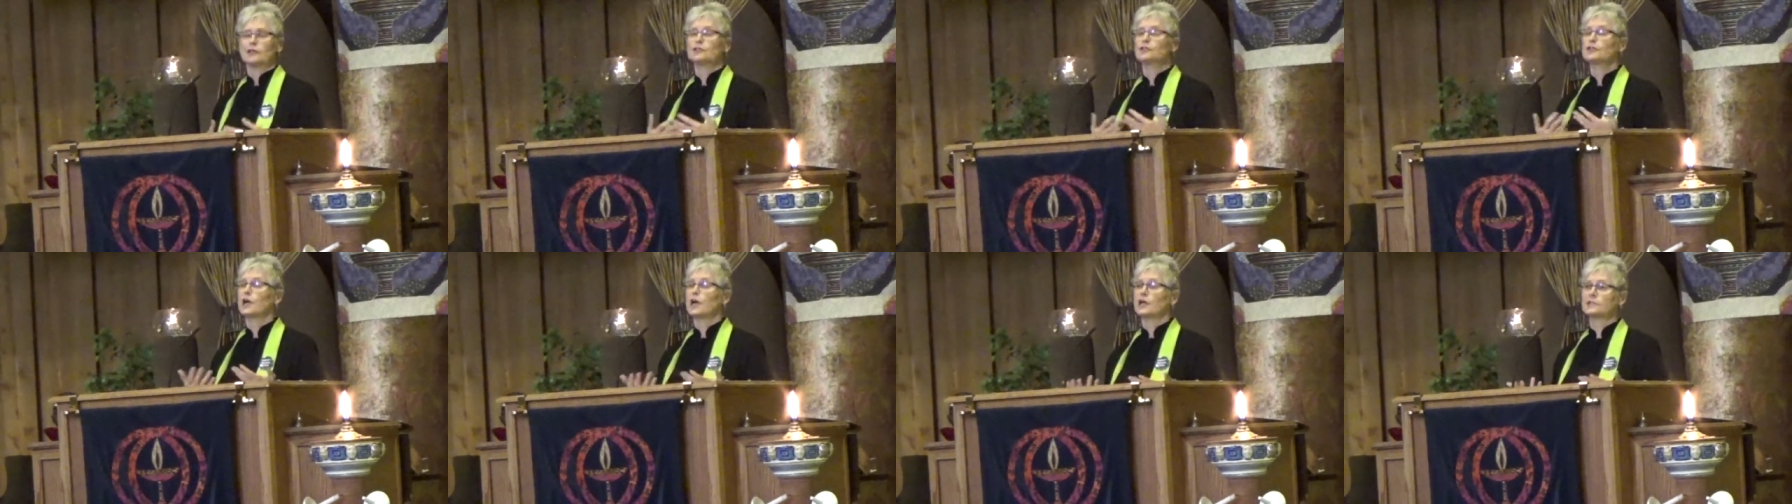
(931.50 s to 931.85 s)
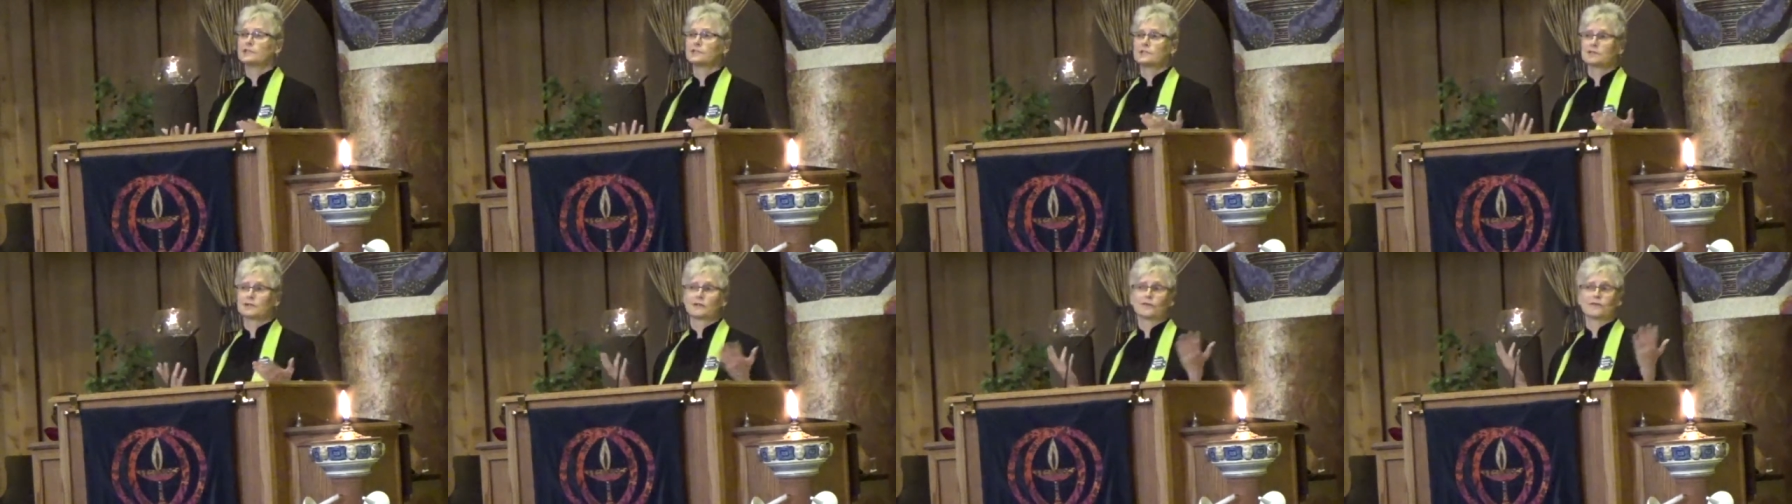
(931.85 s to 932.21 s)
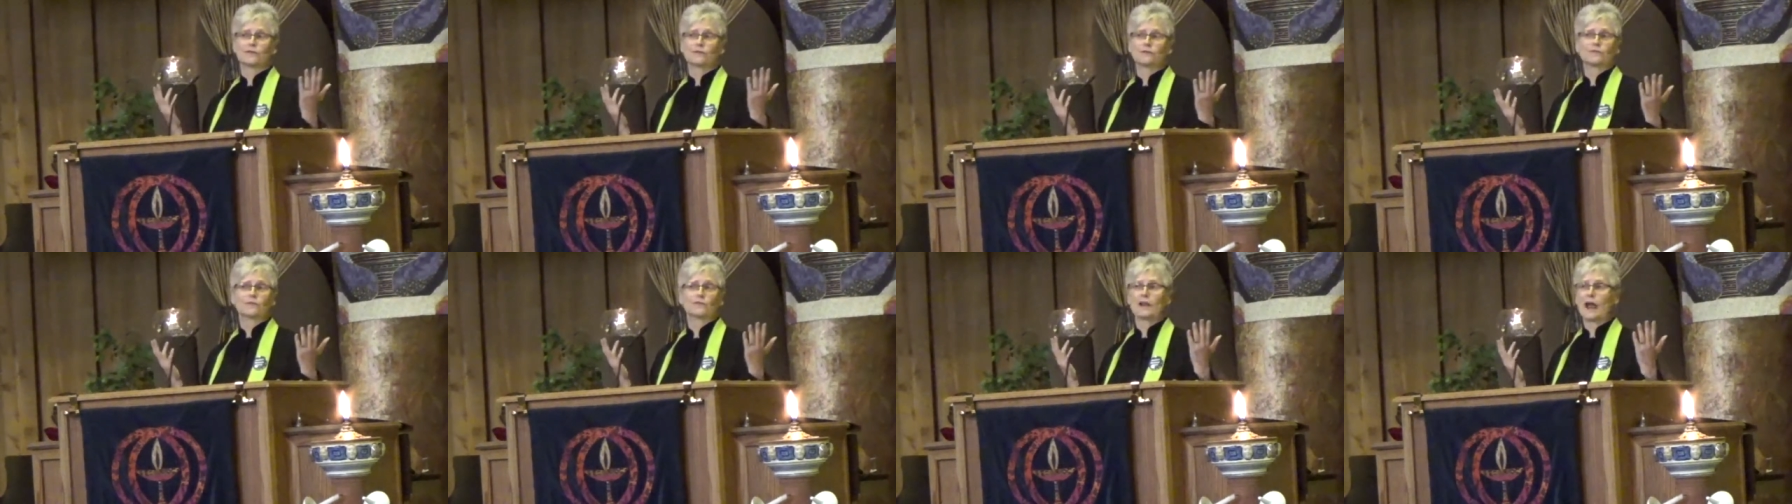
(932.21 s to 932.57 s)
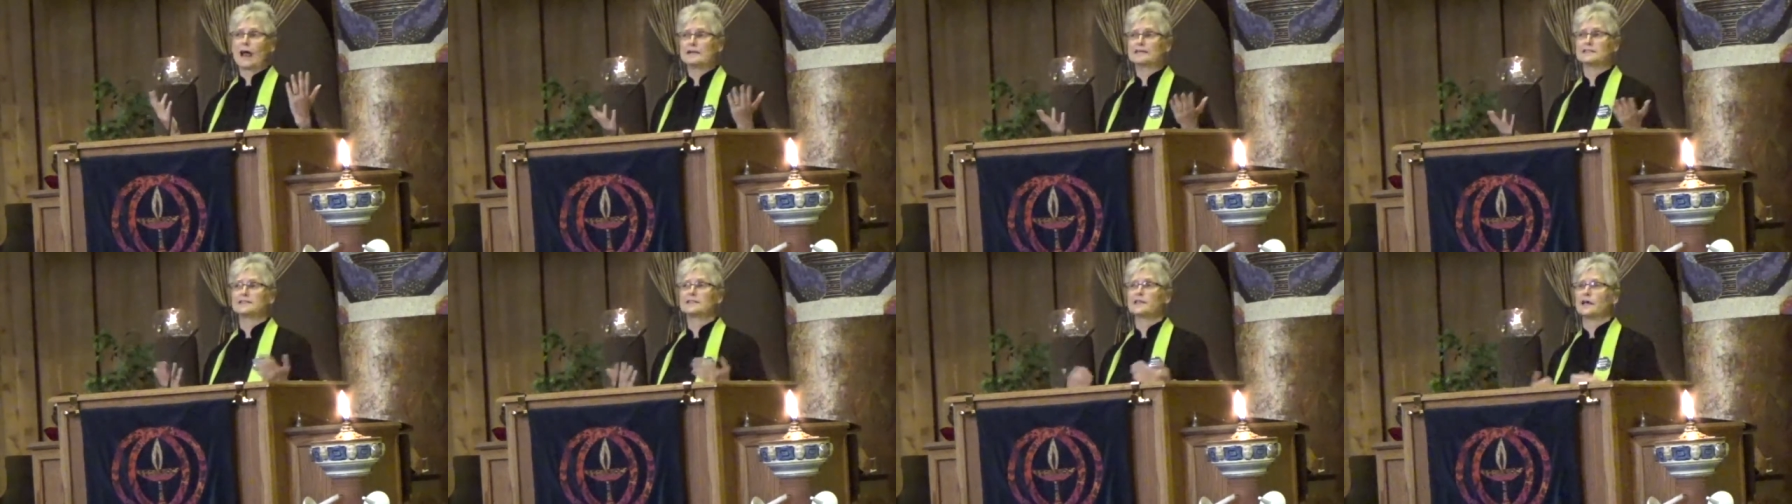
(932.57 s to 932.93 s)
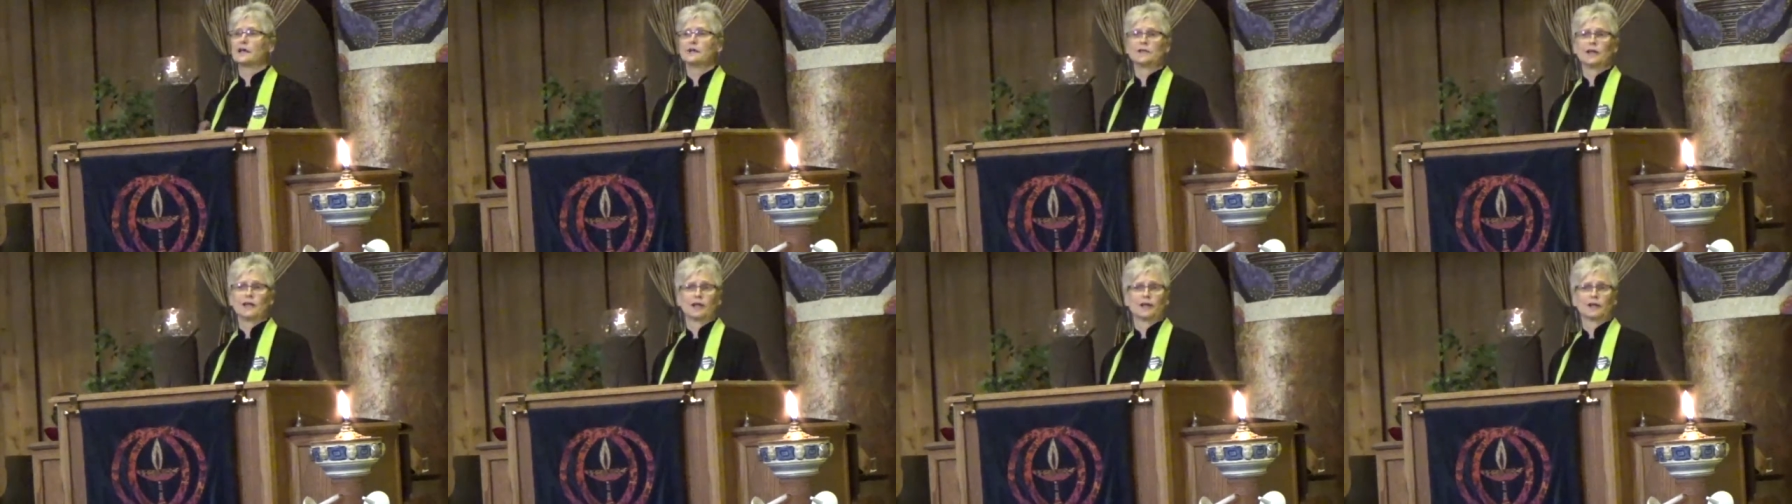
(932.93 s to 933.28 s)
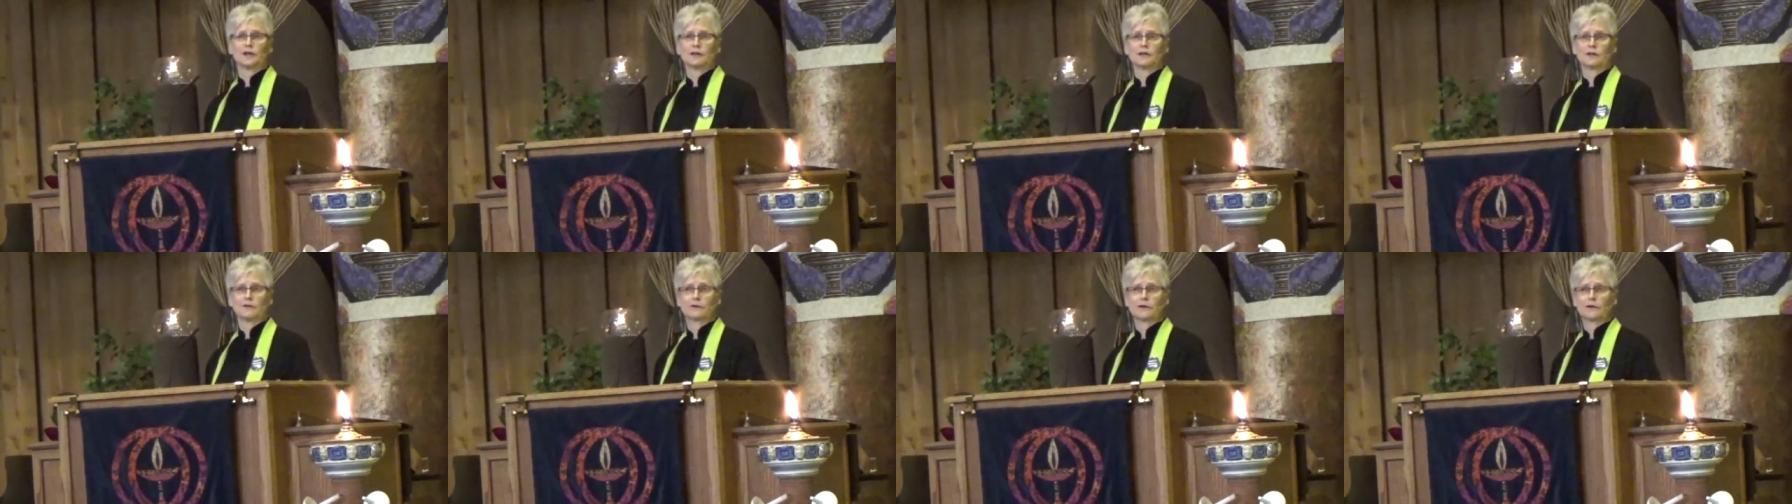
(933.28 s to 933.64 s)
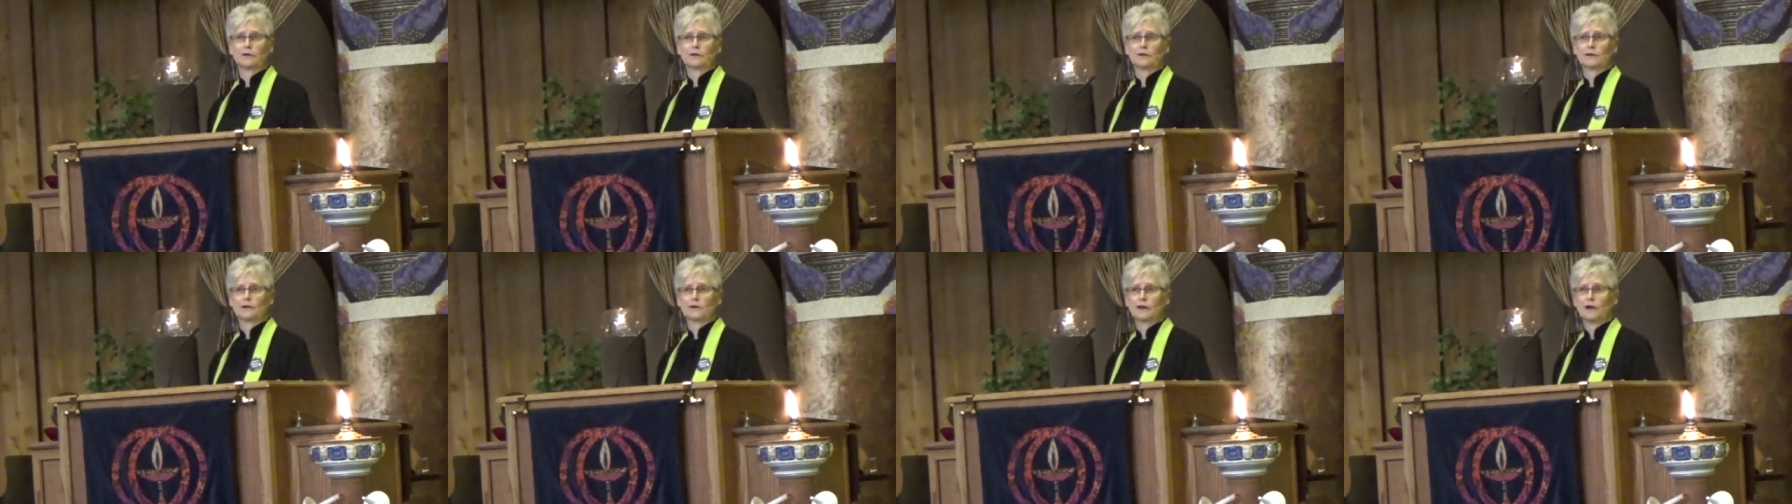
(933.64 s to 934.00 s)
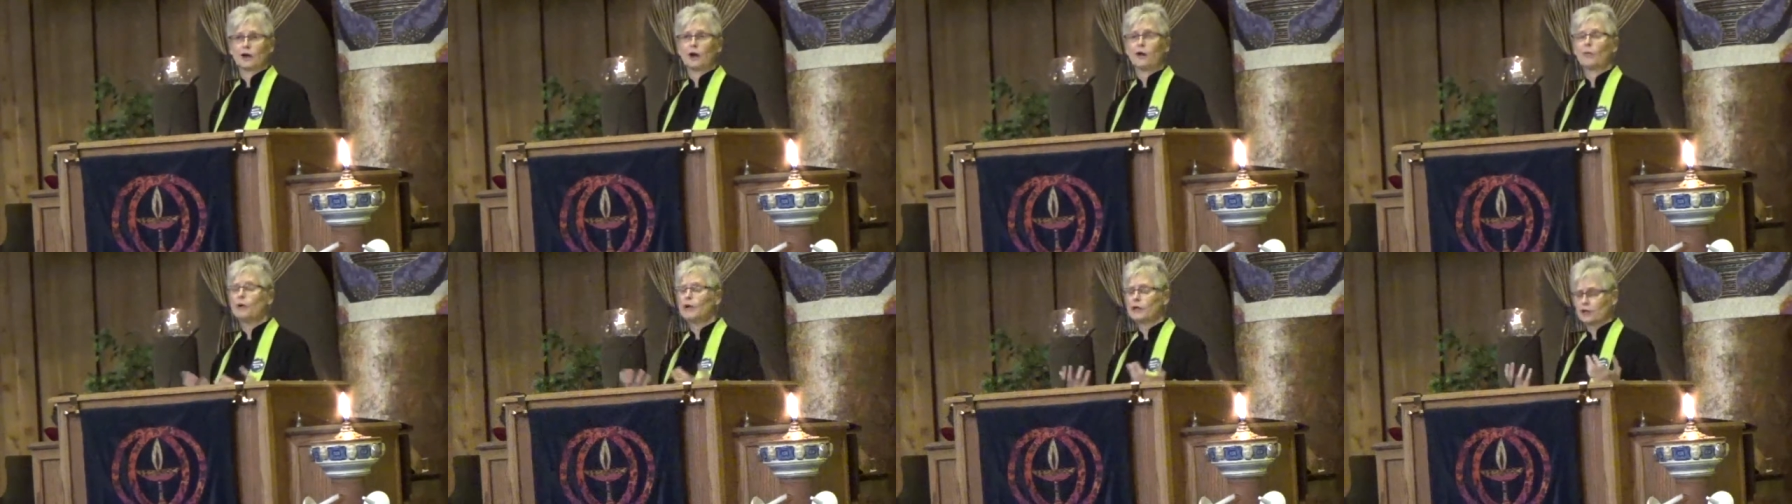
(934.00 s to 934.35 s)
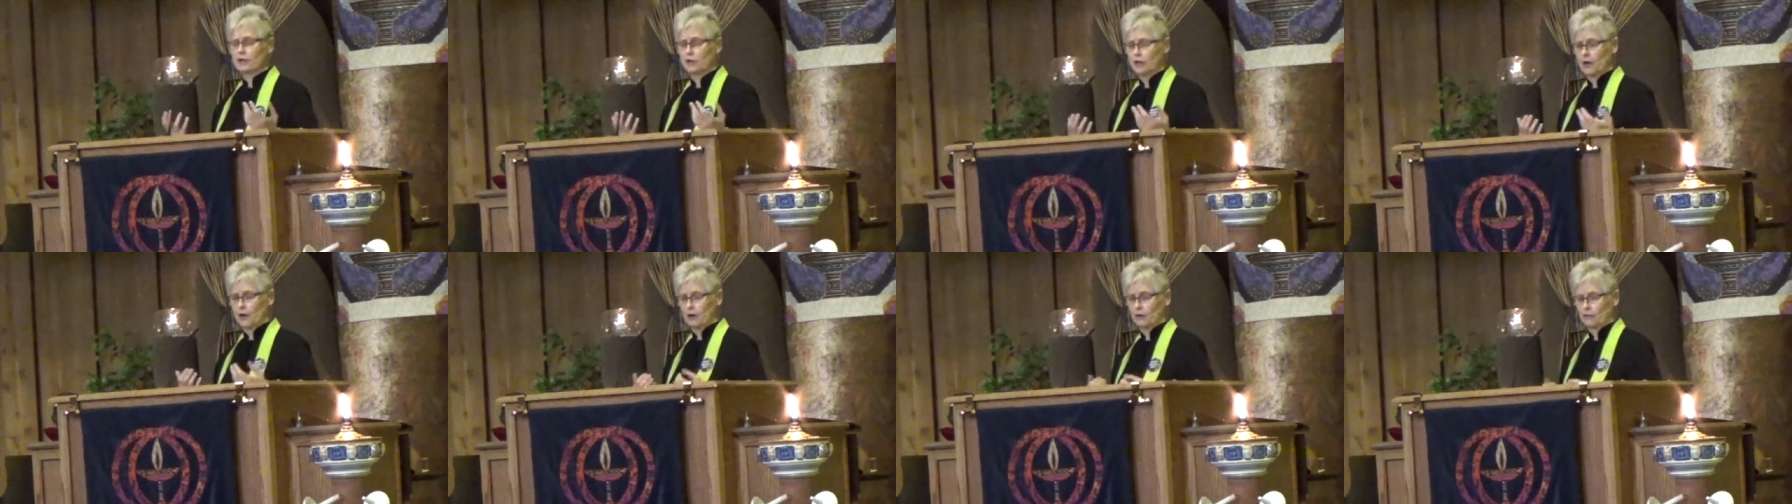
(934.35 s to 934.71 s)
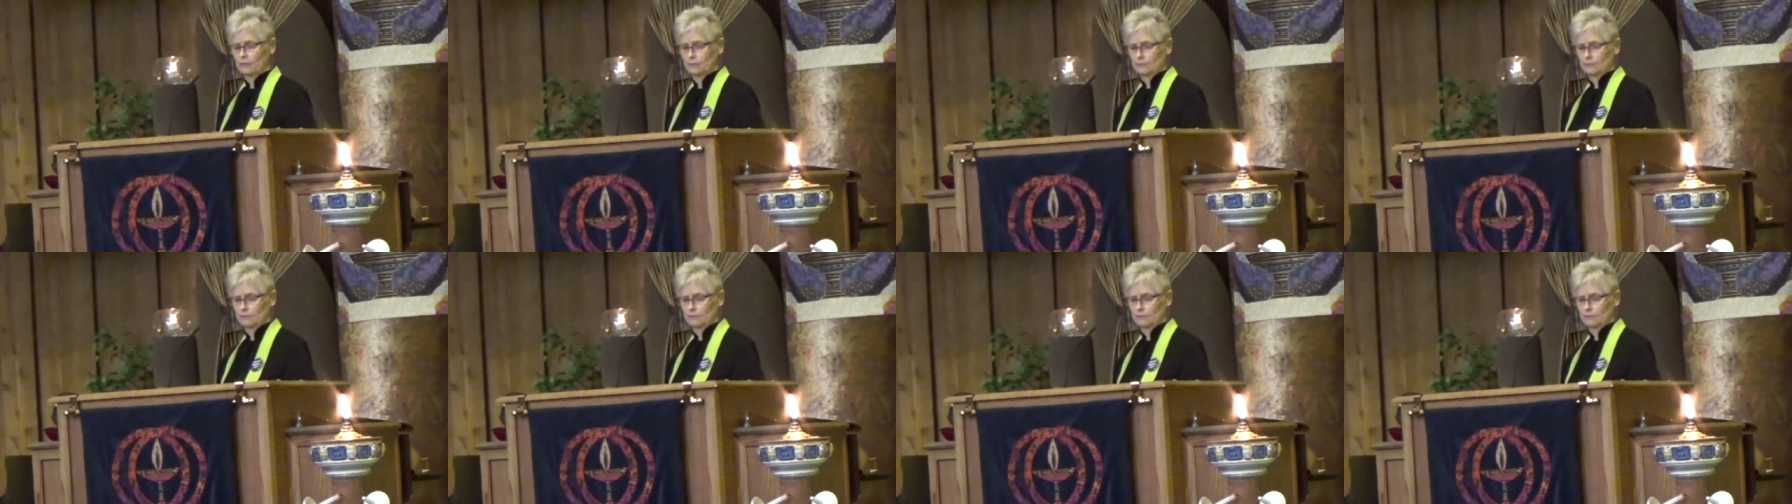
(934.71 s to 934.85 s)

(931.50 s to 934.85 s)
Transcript: Just last Sunday, a week ago,